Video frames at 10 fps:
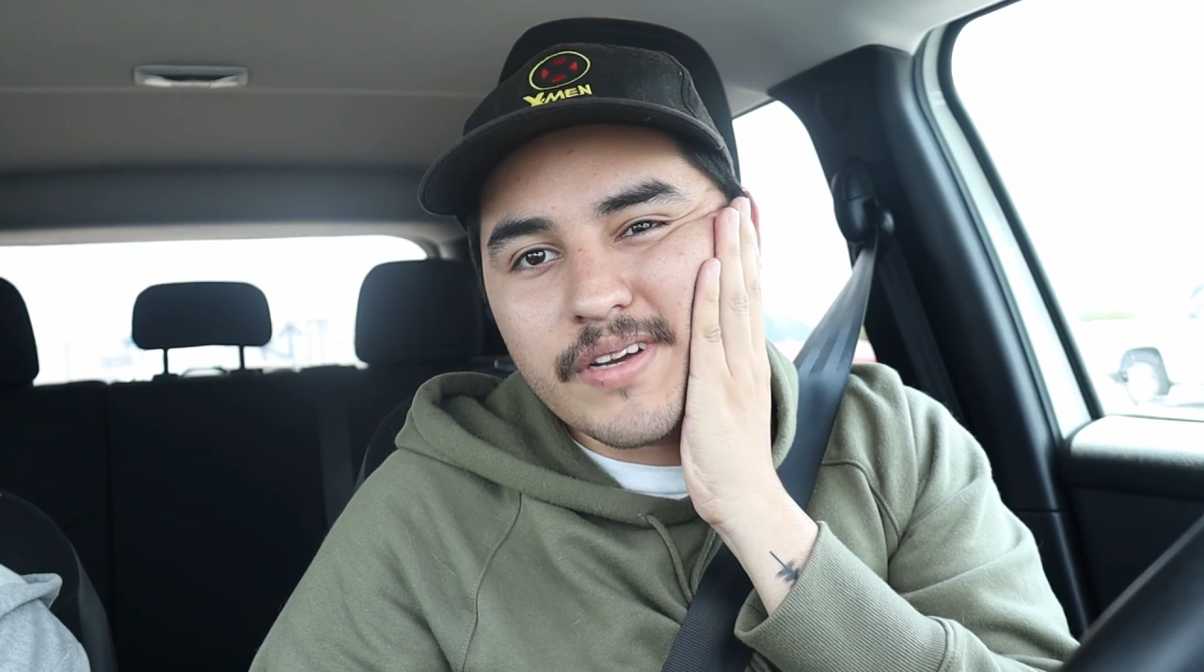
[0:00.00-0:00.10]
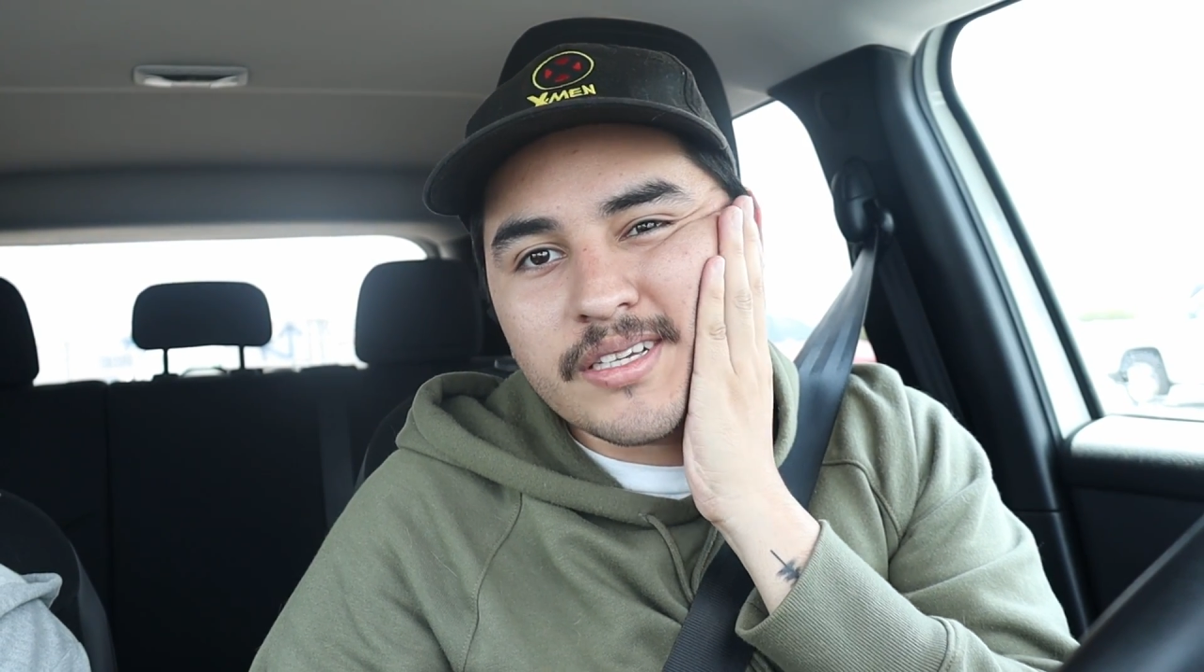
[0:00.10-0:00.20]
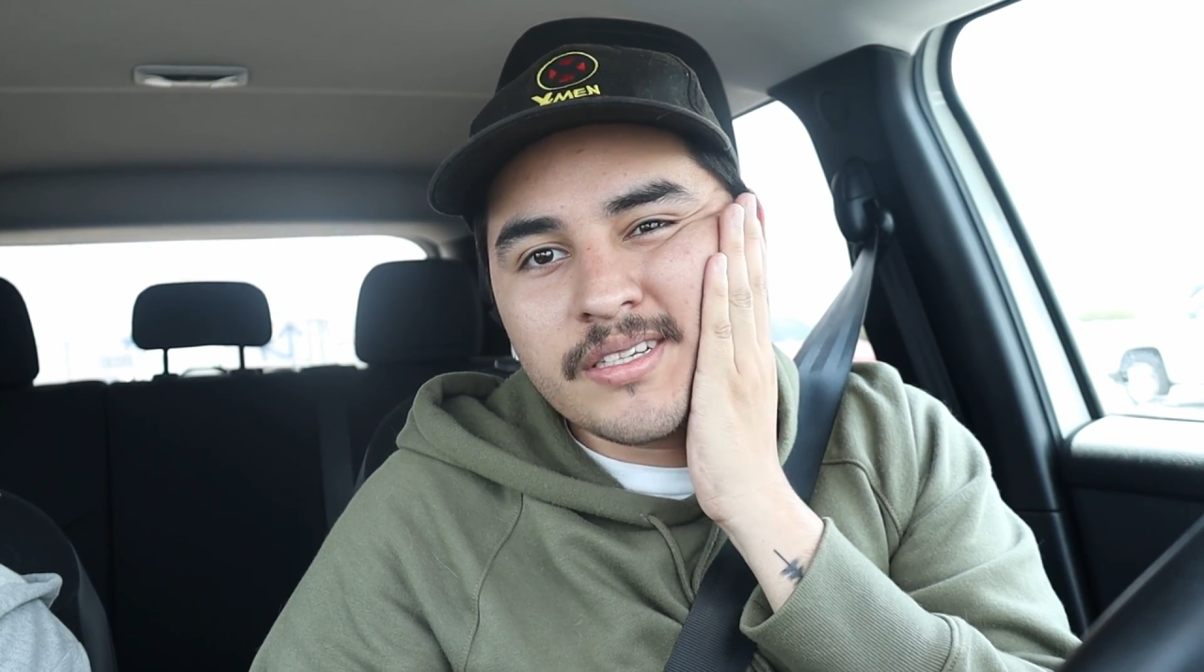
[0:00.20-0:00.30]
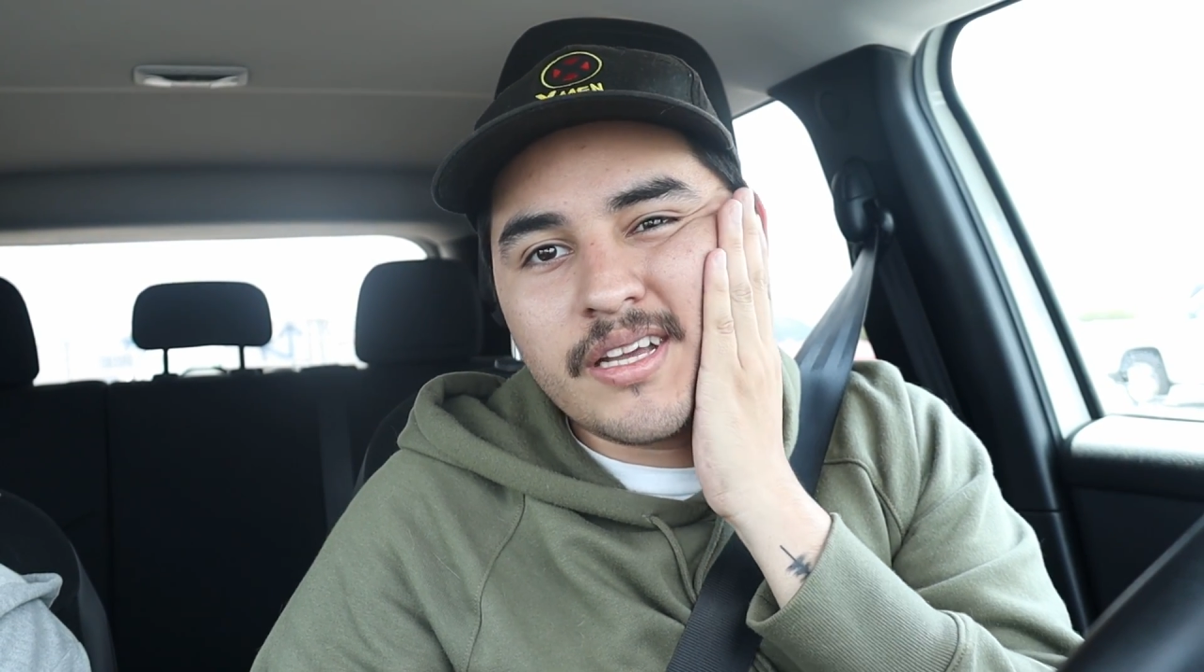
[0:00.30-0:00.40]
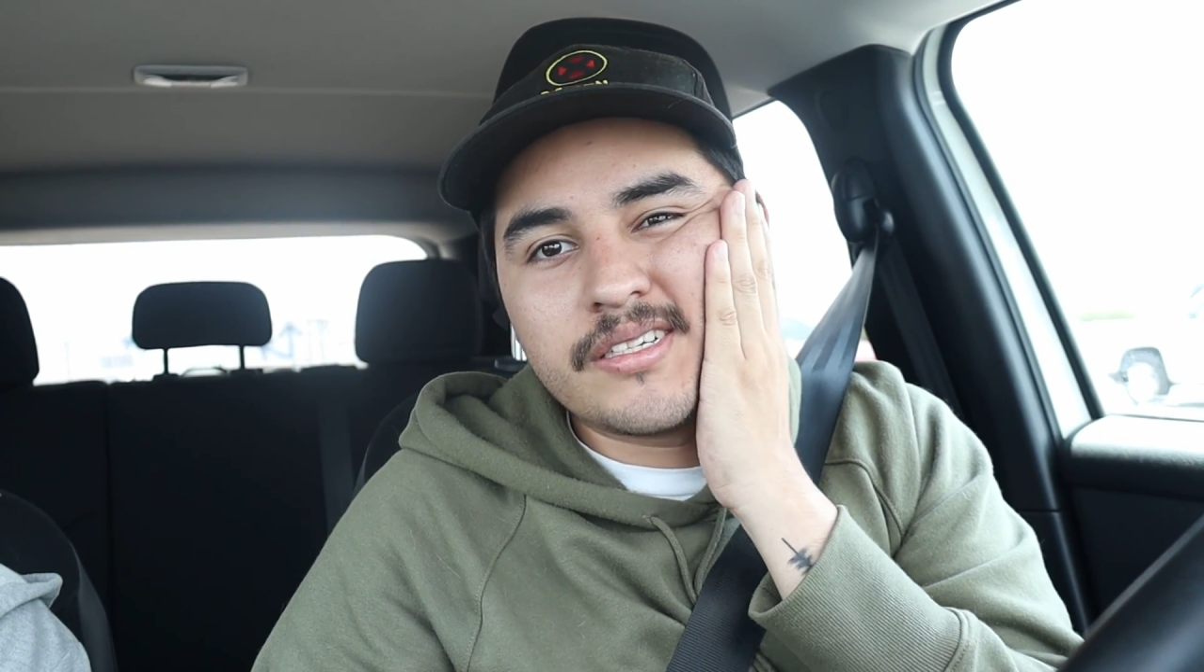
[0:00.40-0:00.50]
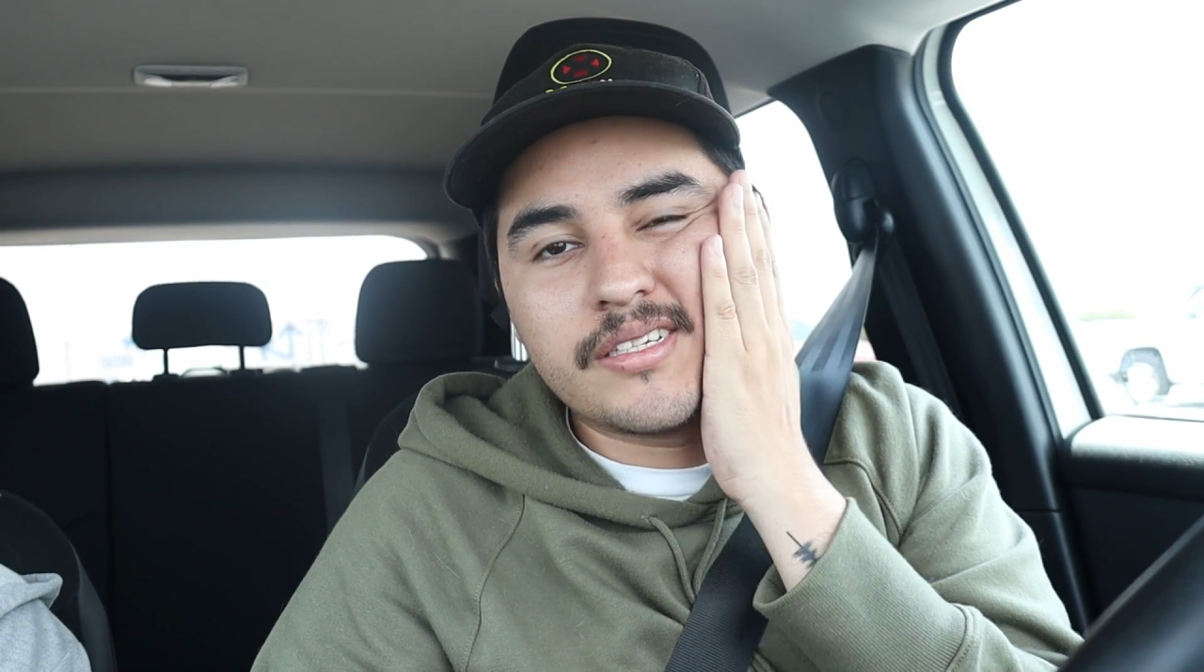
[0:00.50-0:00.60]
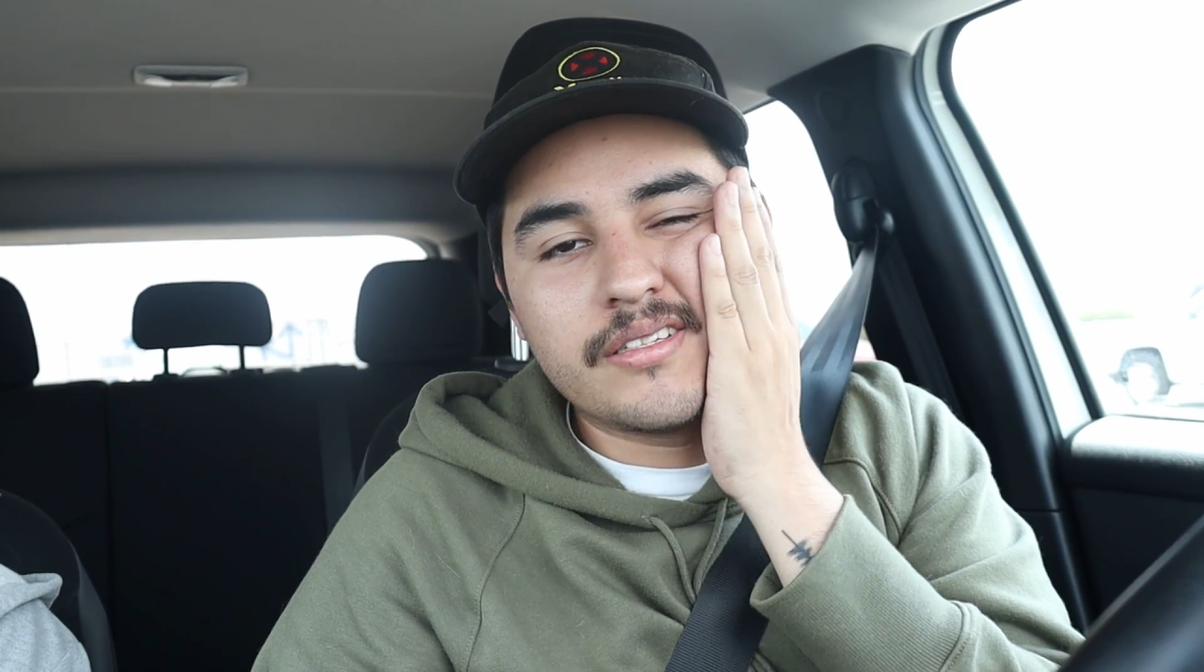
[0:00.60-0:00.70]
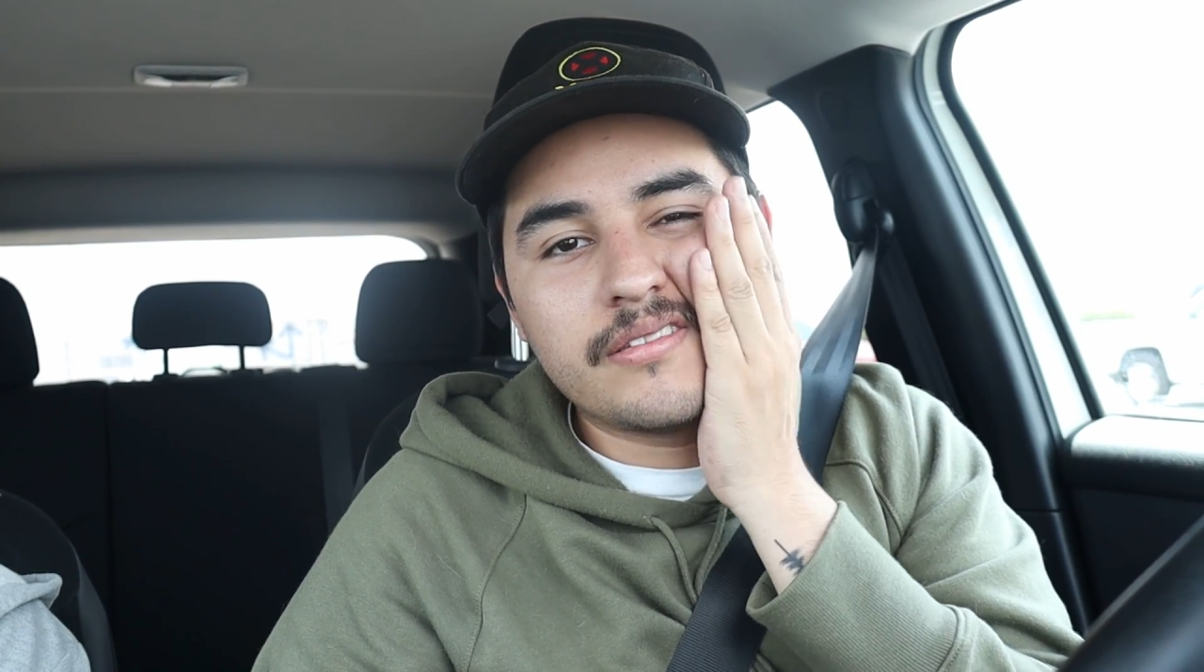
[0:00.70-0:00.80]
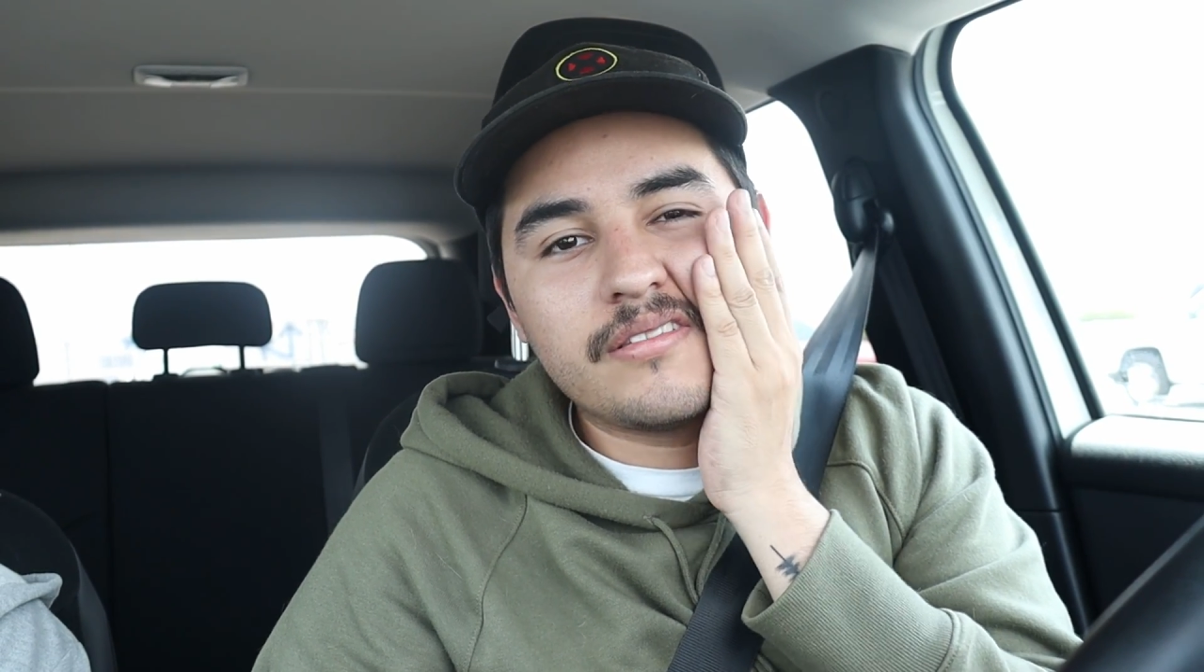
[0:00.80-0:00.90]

I can edit